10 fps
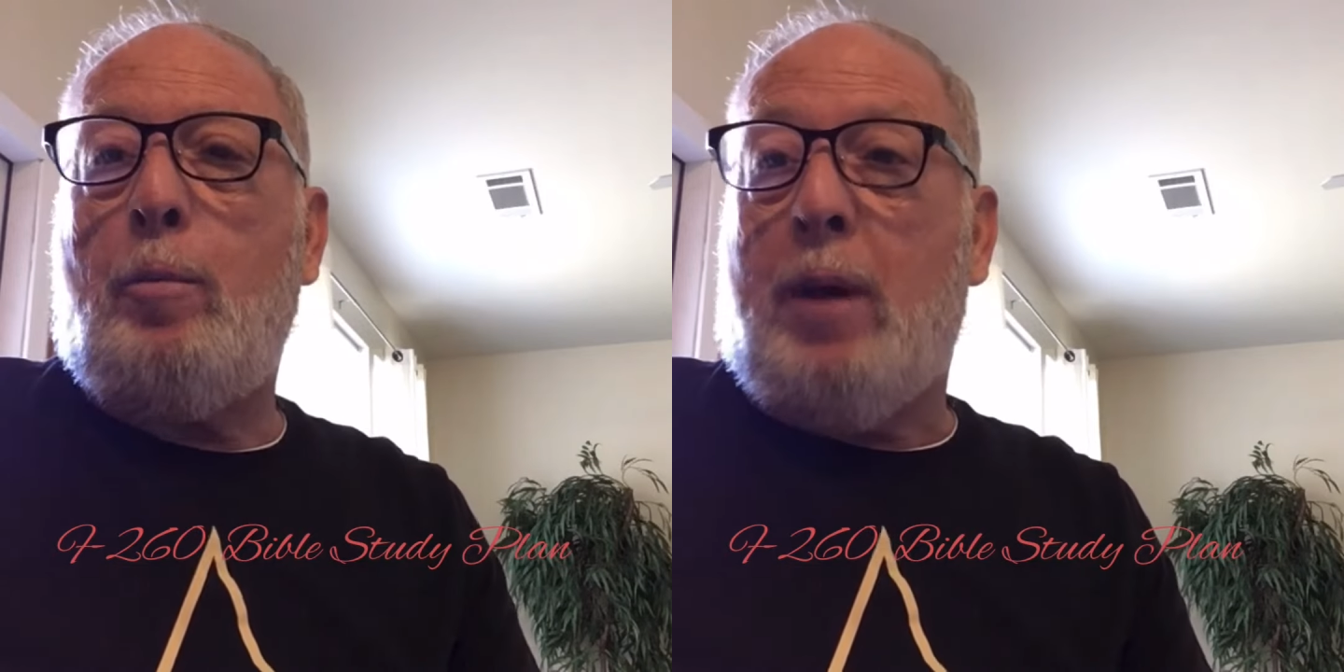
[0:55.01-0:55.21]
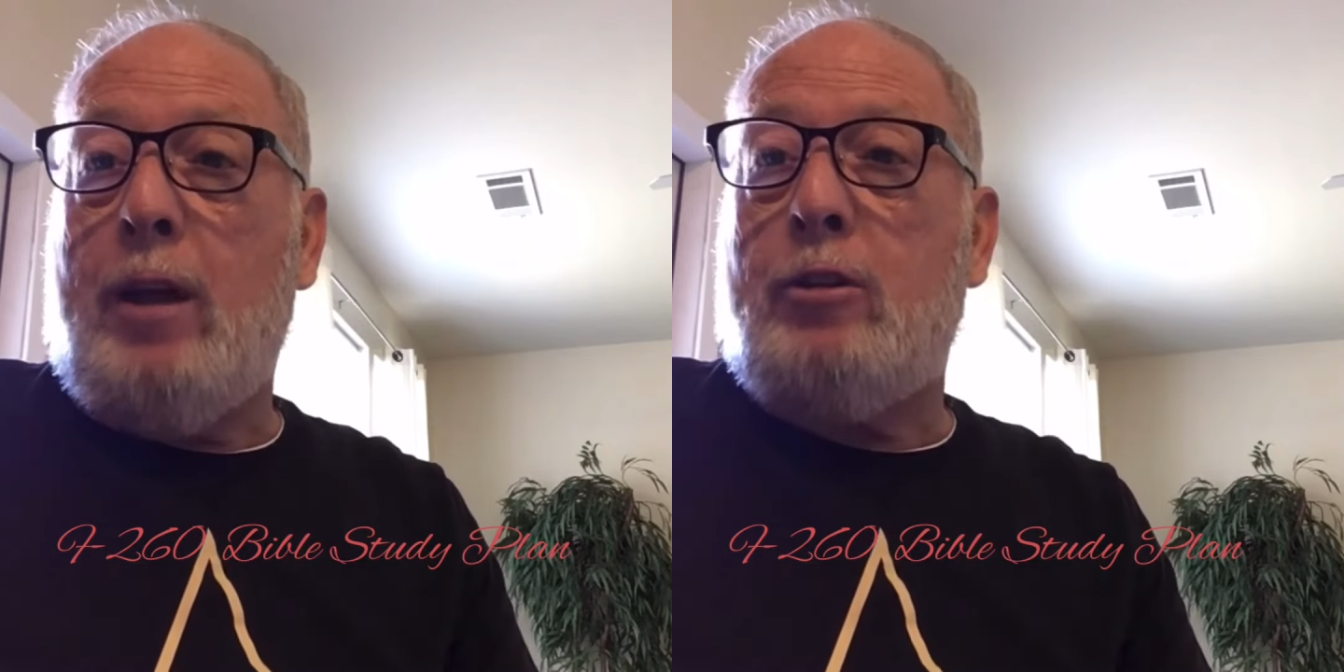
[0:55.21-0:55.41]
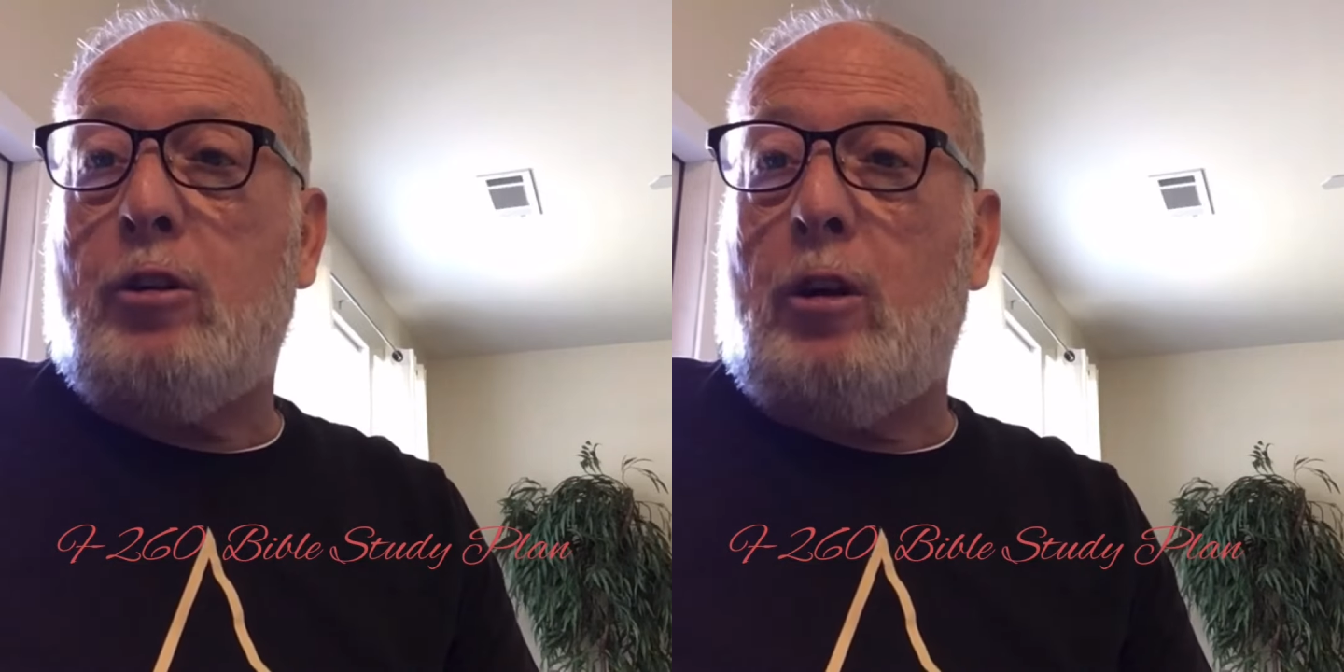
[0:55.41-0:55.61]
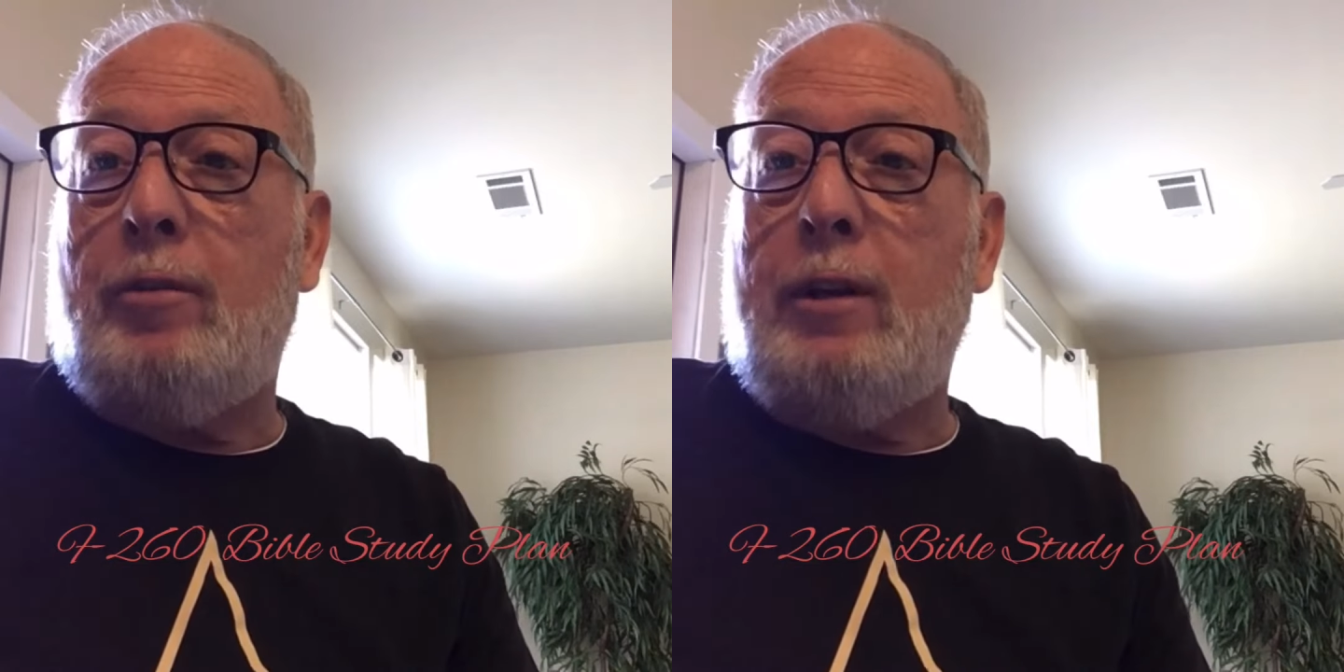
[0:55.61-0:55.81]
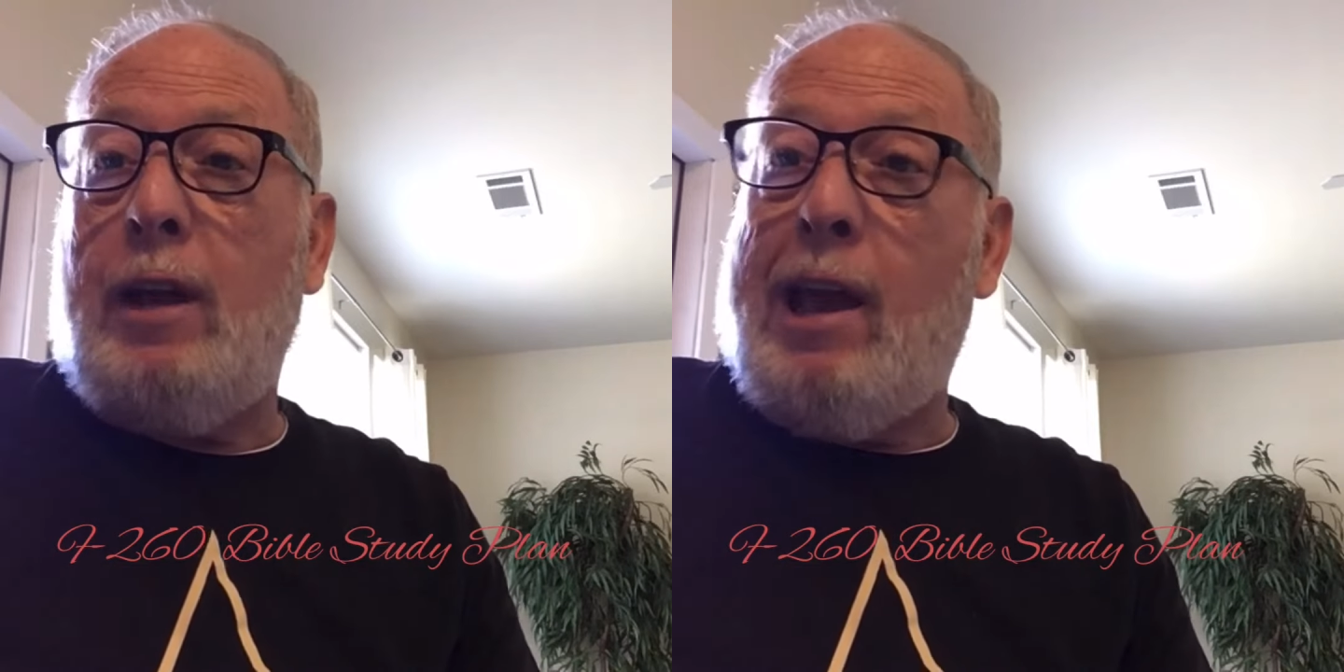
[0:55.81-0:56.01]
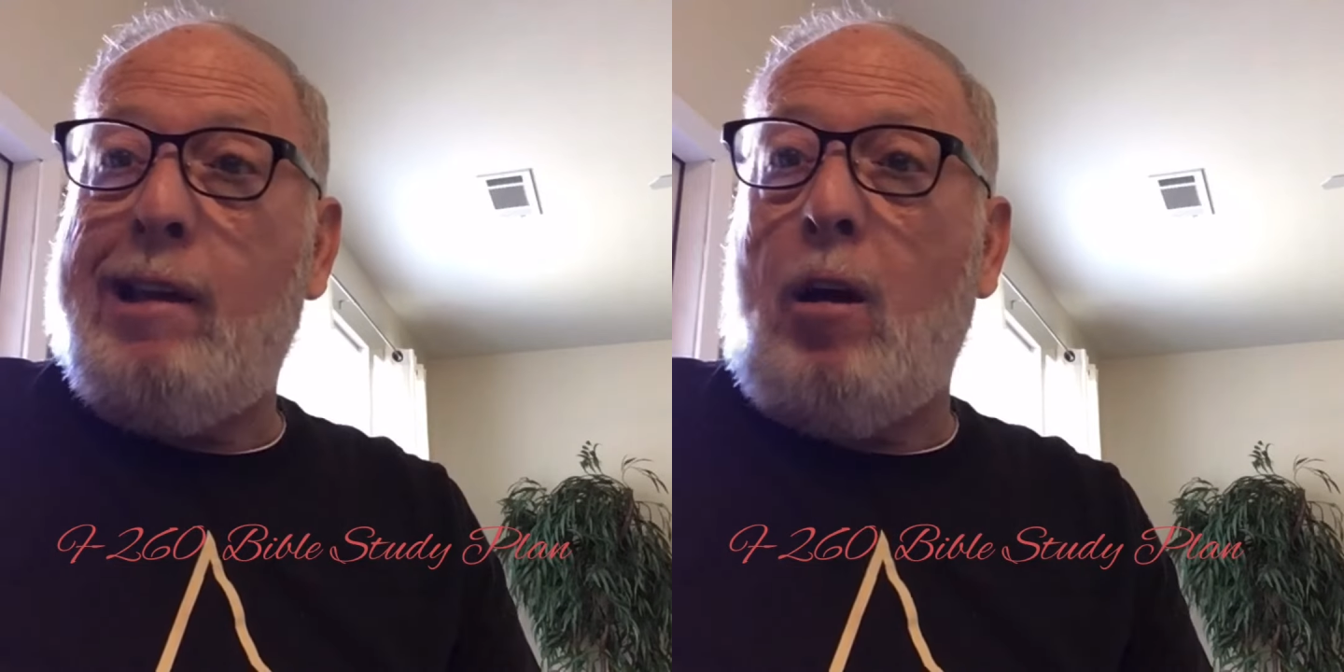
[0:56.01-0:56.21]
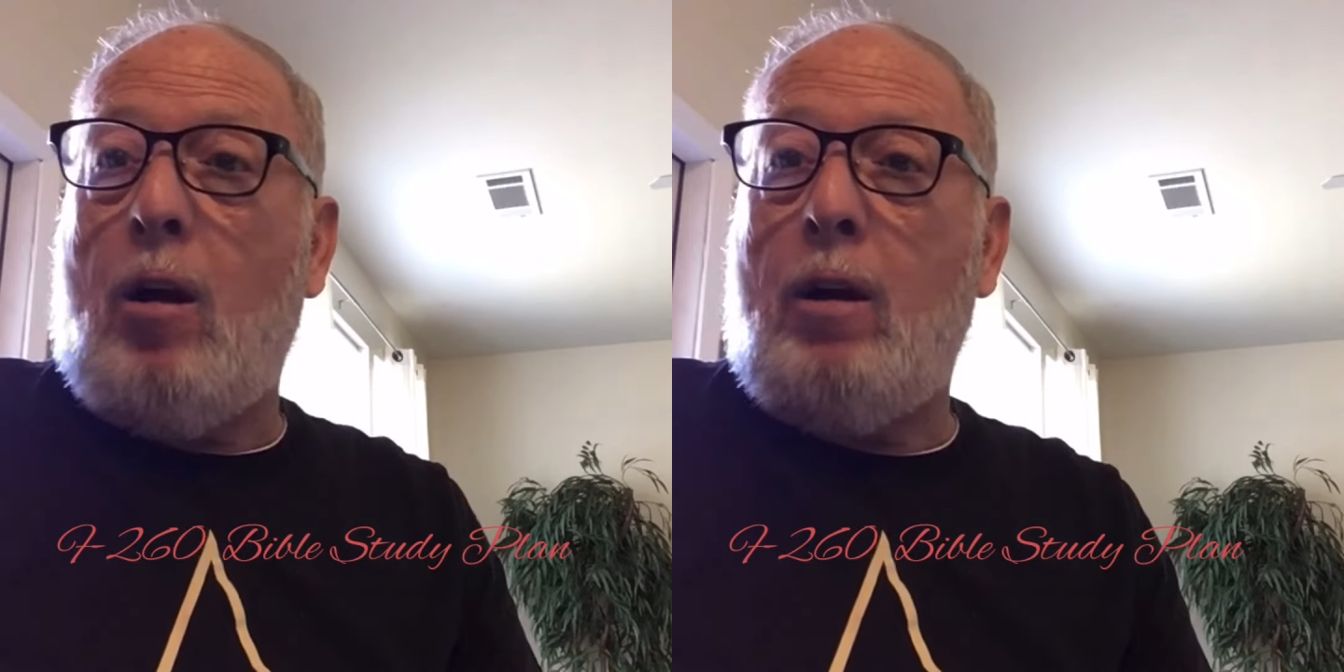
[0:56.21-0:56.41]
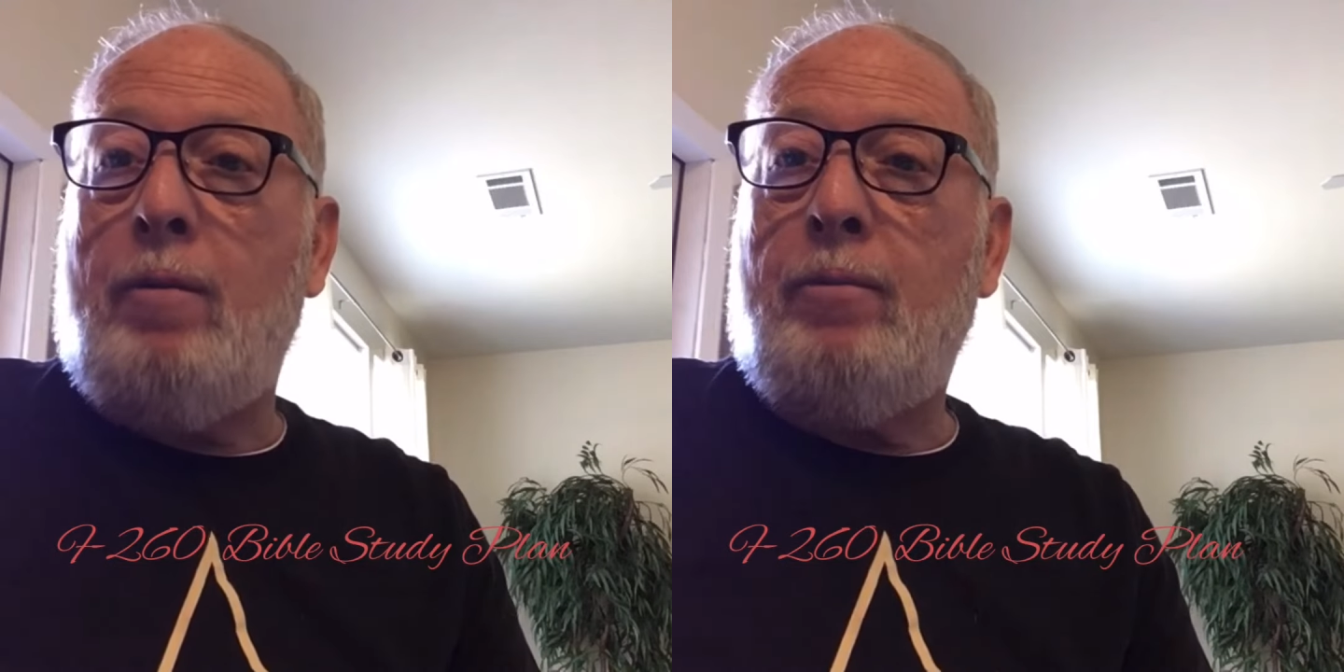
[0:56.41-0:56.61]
maidservant, Hagar,